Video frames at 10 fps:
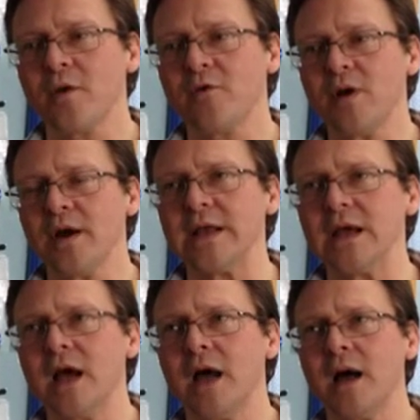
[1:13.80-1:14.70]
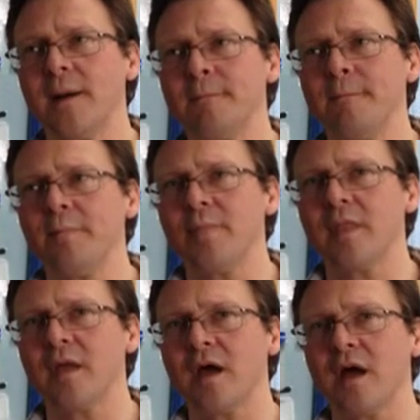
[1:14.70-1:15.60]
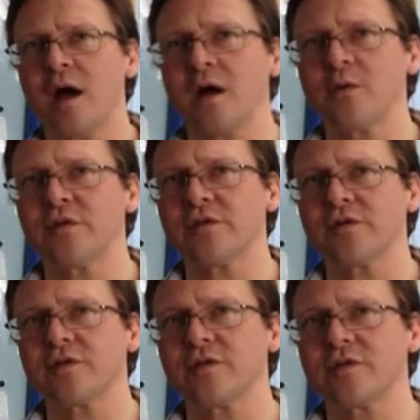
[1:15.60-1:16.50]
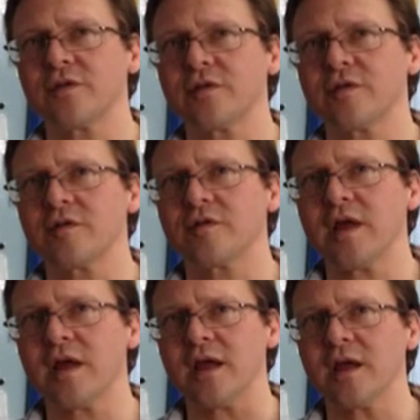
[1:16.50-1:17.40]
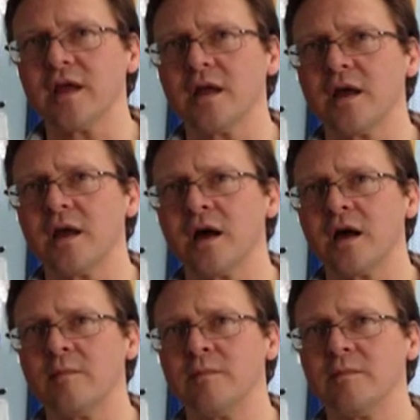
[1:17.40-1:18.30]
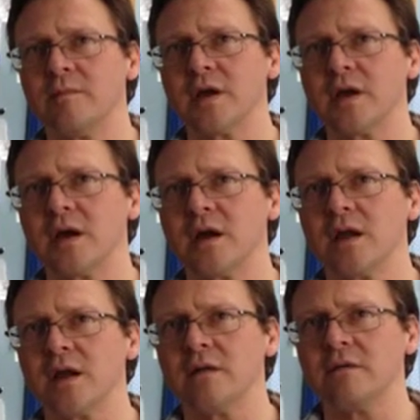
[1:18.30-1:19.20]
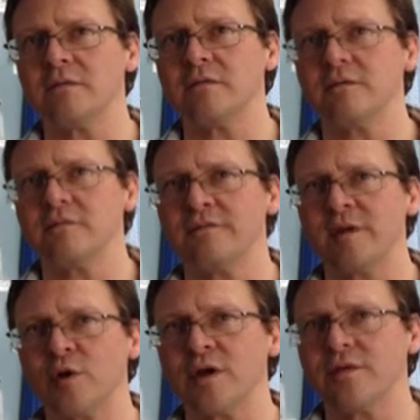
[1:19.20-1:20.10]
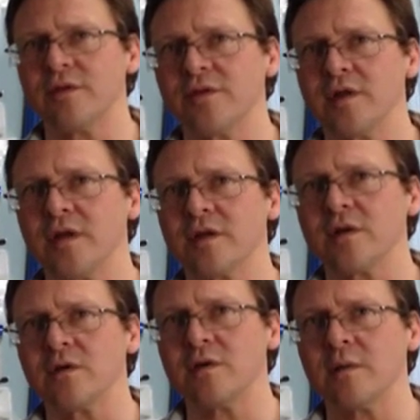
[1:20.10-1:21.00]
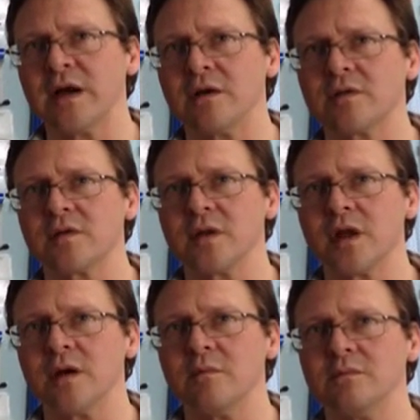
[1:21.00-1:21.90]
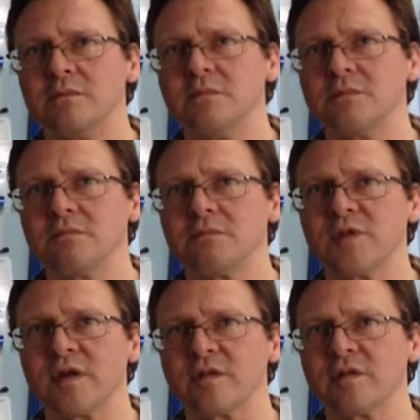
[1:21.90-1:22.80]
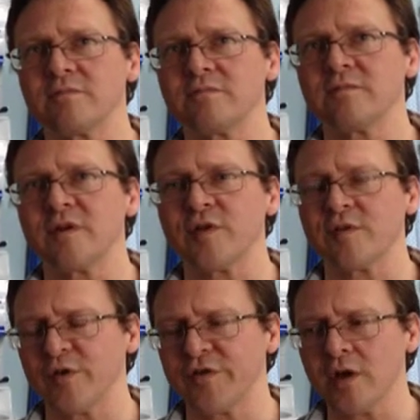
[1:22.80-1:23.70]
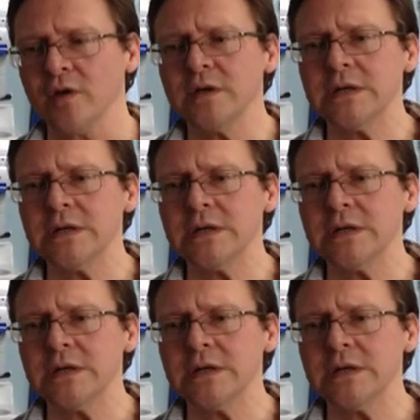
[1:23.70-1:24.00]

Right. I was skiing in February this year, so about 5-6 months ago.